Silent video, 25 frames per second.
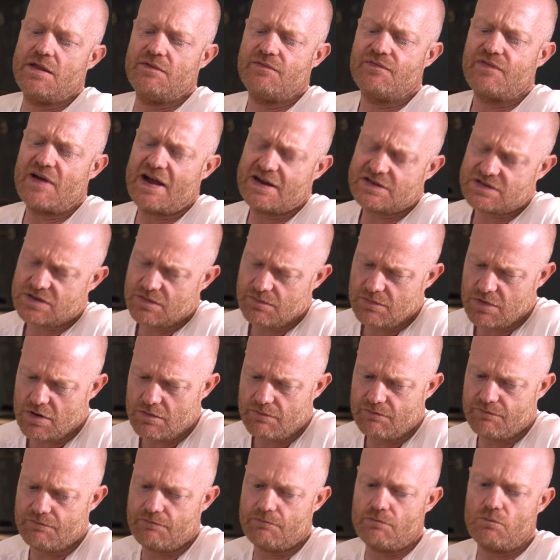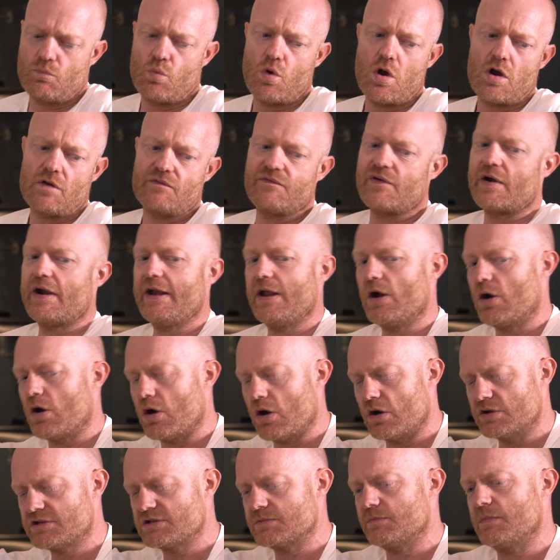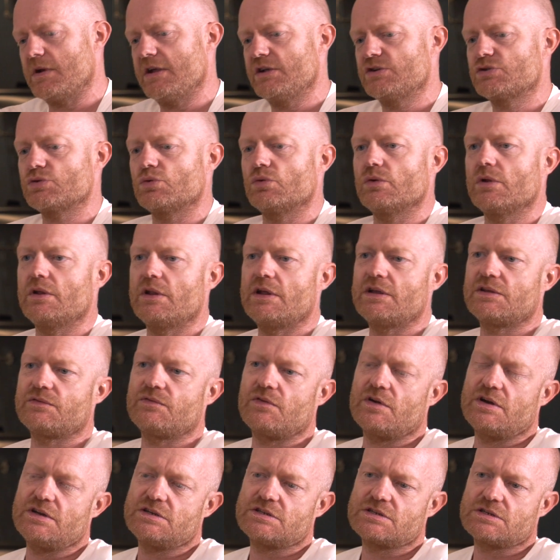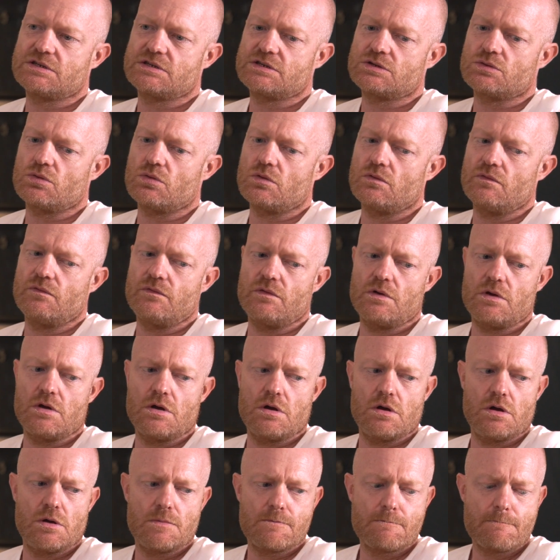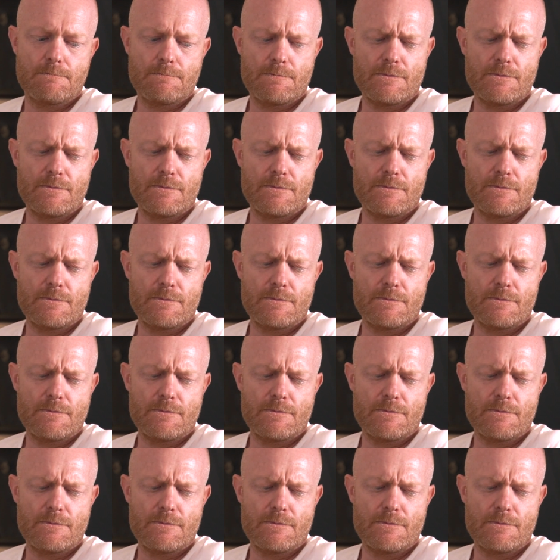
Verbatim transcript: And in fact, I've worked very hard to make sure that that's very sort of, I